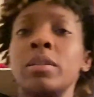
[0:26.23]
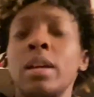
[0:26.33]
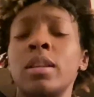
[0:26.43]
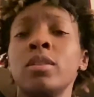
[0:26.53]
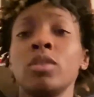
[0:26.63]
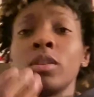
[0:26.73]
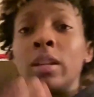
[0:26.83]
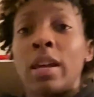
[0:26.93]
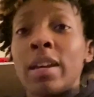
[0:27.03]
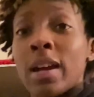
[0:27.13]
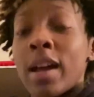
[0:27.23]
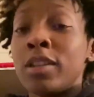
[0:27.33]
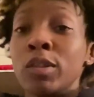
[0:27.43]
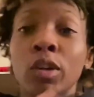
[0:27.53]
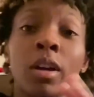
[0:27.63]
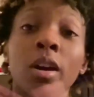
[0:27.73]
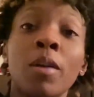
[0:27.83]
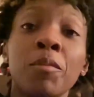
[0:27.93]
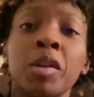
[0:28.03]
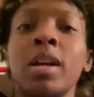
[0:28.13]
I need y'all to like, I need y'all to
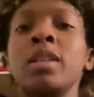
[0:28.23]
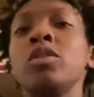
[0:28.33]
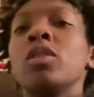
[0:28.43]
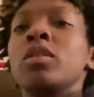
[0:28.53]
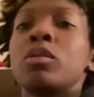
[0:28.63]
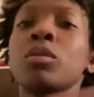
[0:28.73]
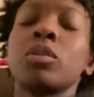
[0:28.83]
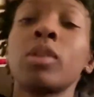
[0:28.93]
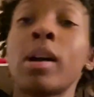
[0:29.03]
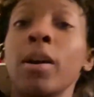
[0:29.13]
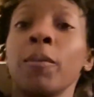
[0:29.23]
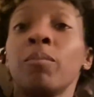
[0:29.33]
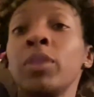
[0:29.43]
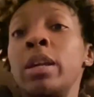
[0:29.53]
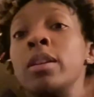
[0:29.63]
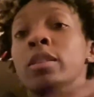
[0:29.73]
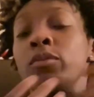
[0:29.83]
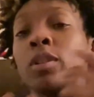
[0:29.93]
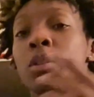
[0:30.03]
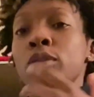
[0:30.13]
comment, I need y'all to subscribe. This
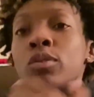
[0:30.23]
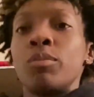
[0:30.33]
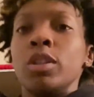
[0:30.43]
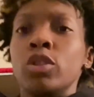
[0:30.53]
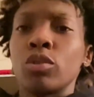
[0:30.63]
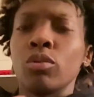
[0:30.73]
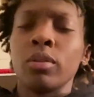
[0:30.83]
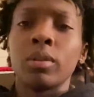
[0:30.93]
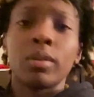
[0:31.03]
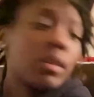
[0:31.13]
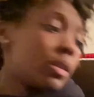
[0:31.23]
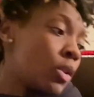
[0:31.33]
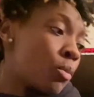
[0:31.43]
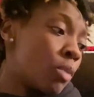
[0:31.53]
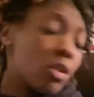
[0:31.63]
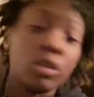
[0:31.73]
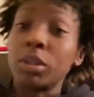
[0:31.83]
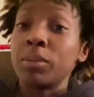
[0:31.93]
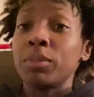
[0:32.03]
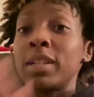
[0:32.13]
video is gonna be short, no
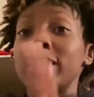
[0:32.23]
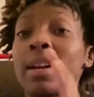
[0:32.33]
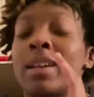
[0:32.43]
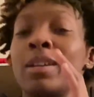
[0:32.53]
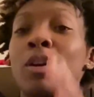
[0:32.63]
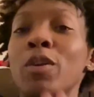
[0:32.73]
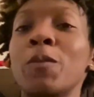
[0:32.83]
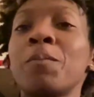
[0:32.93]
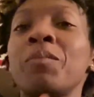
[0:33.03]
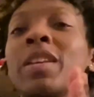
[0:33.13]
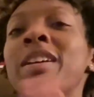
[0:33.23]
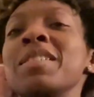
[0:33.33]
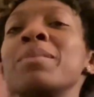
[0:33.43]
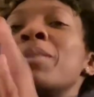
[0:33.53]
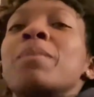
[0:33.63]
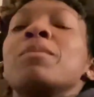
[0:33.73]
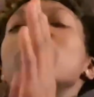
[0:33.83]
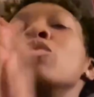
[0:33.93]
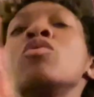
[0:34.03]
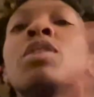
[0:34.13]
bullshit, because I gotta go. It's about to be
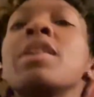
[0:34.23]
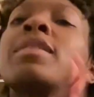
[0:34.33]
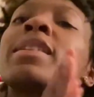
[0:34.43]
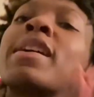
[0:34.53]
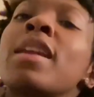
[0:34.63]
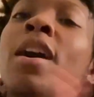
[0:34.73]
New Year's, and I